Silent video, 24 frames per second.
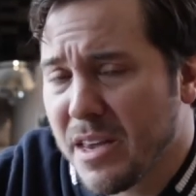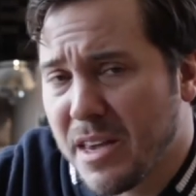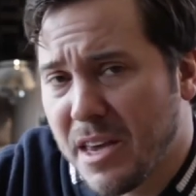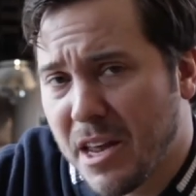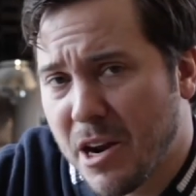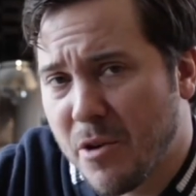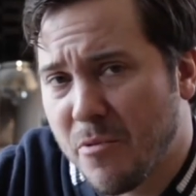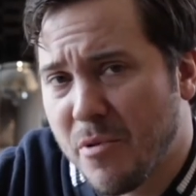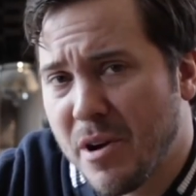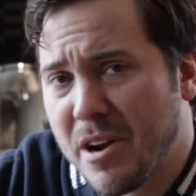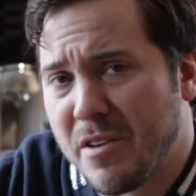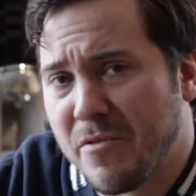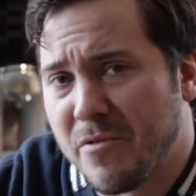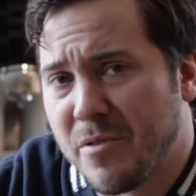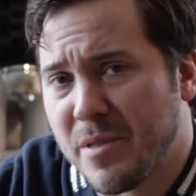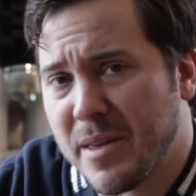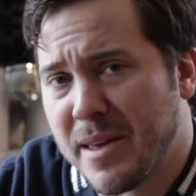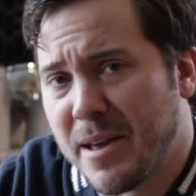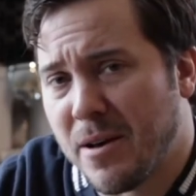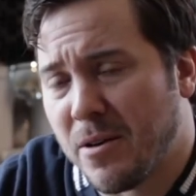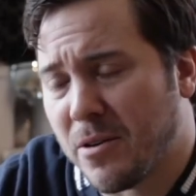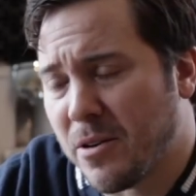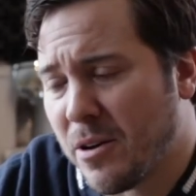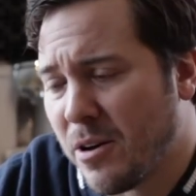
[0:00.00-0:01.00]
get it ready for
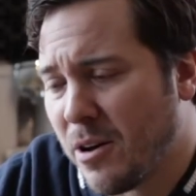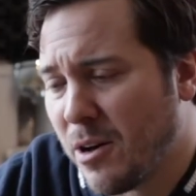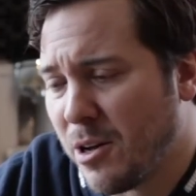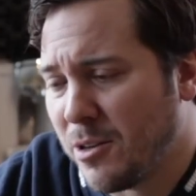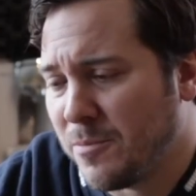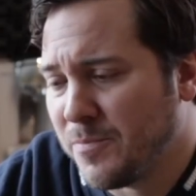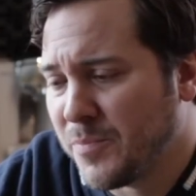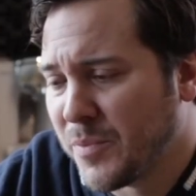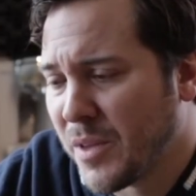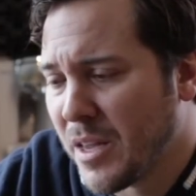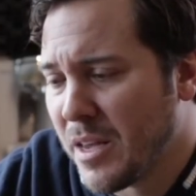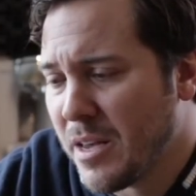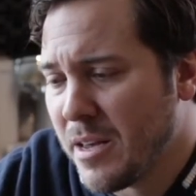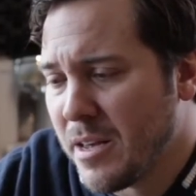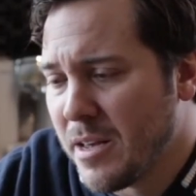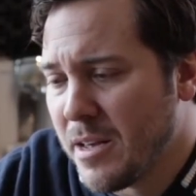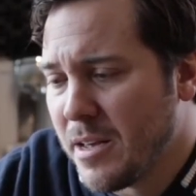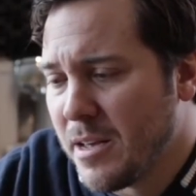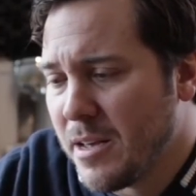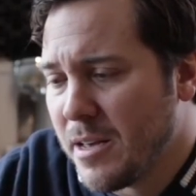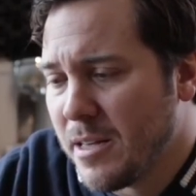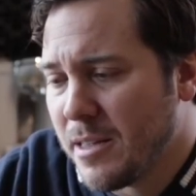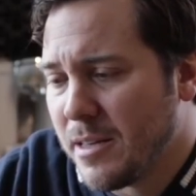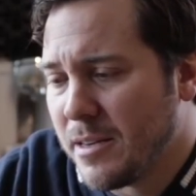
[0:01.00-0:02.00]
the alcohol,
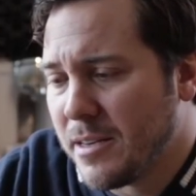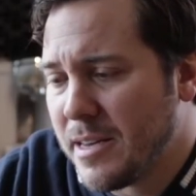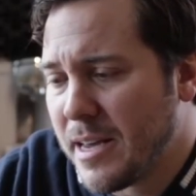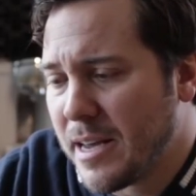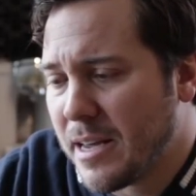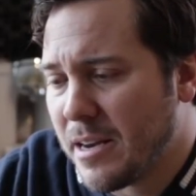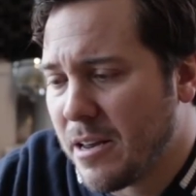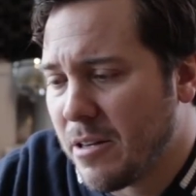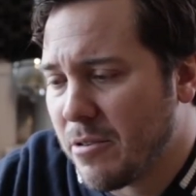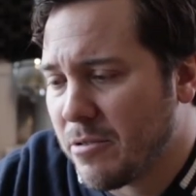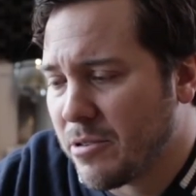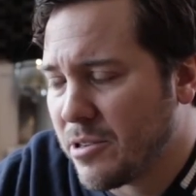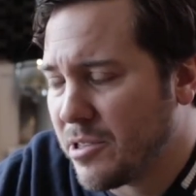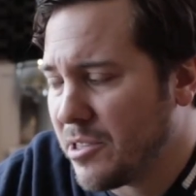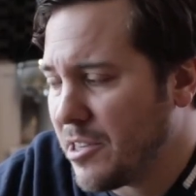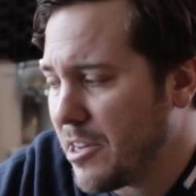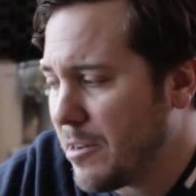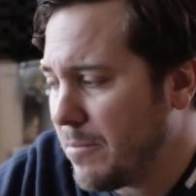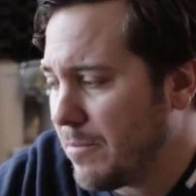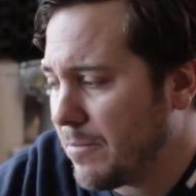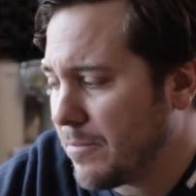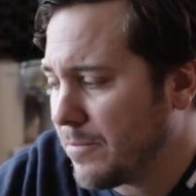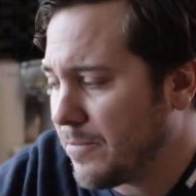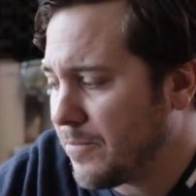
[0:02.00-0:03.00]
and take another
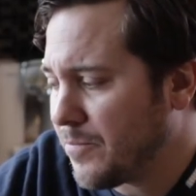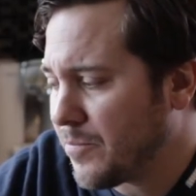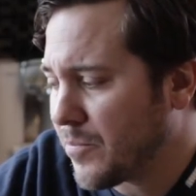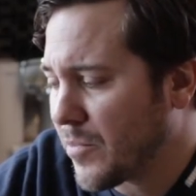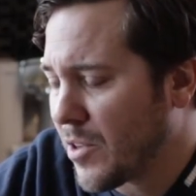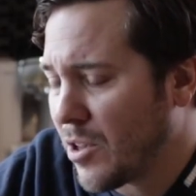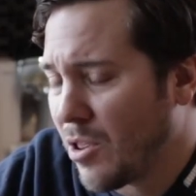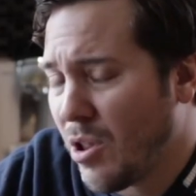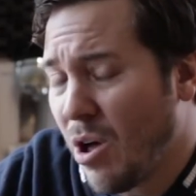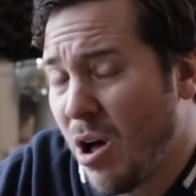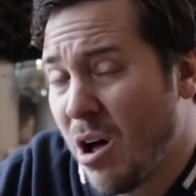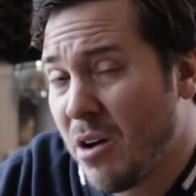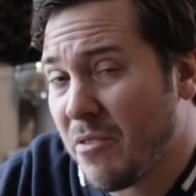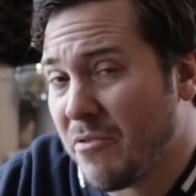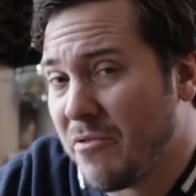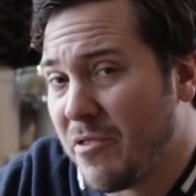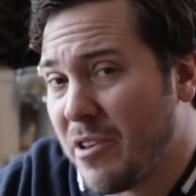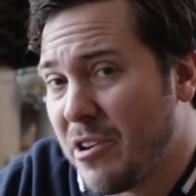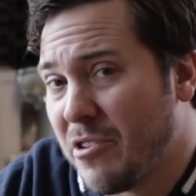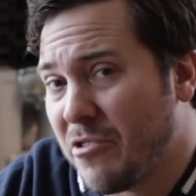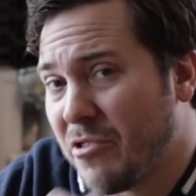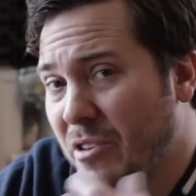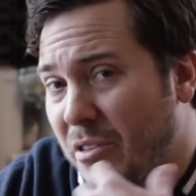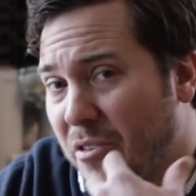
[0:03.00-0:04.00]
sip. Long
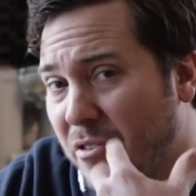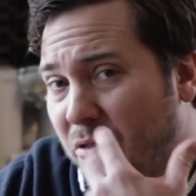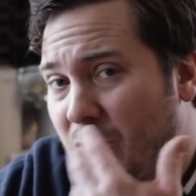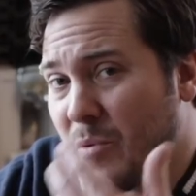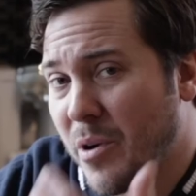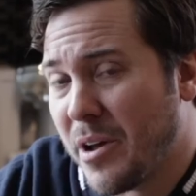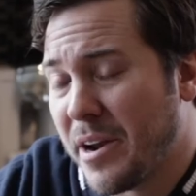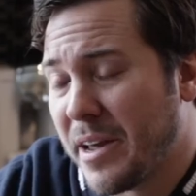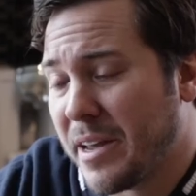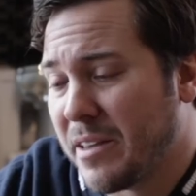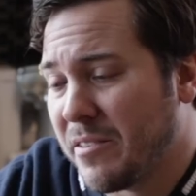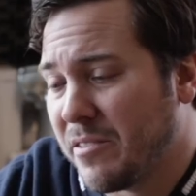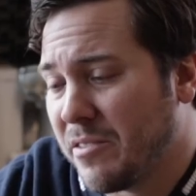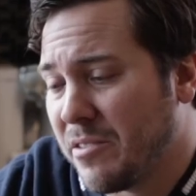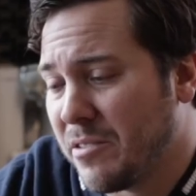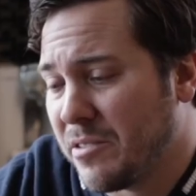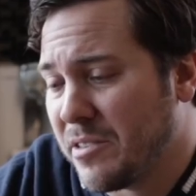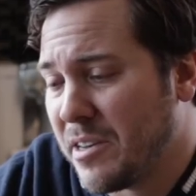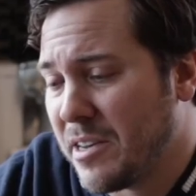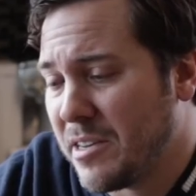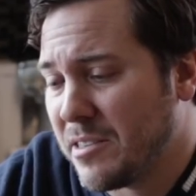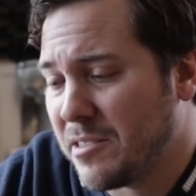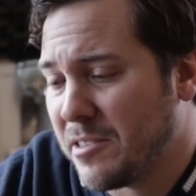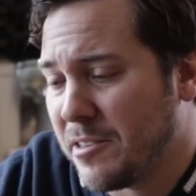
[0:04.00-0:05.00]
finish on this wine, I can
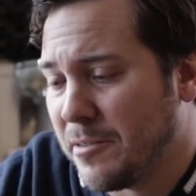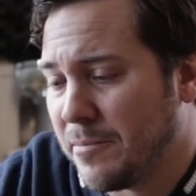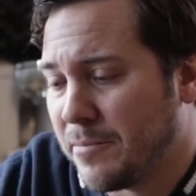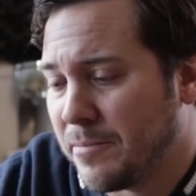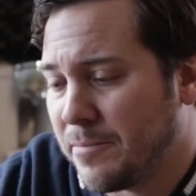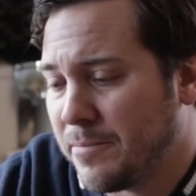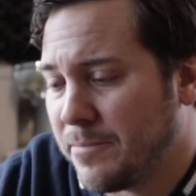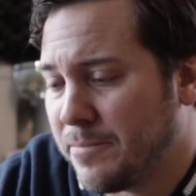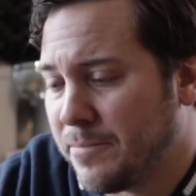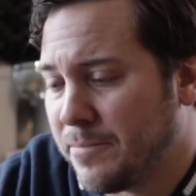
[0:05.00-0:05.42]
still taste it.